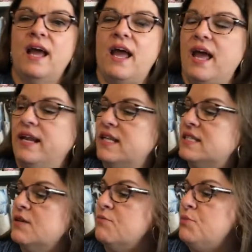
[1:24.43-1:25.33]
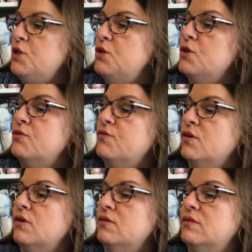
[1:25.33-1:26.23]
and it's a
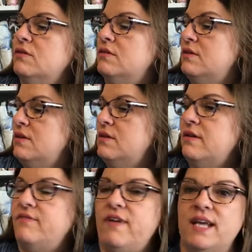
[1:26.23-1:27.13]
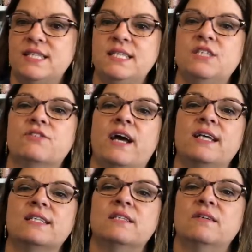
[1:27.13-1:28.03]
beautiful fancy
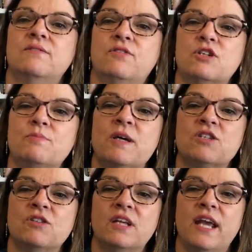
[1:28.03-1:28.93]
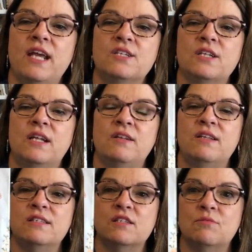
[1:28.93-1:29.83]
dress for a special occasion, and
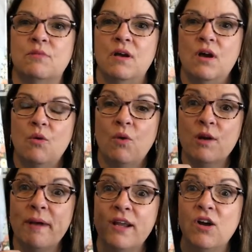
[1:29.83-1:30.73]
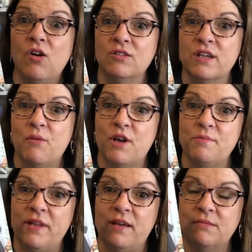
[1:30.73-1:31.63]
this is one of my goals. I want to
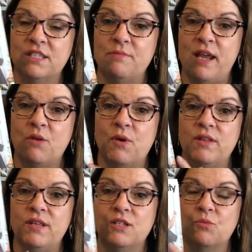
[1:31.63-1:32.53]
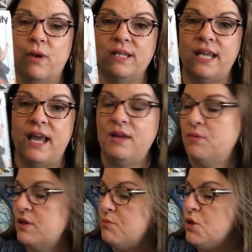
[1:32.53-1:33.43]
be able to make one of these one day
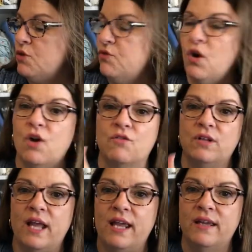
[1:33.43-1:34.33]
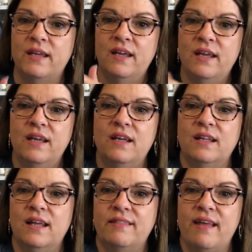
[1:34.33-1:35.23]
with a beautiful overlay
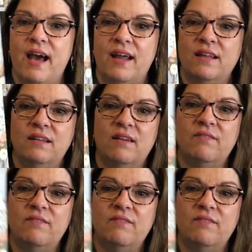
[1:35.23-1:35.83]
like that. I love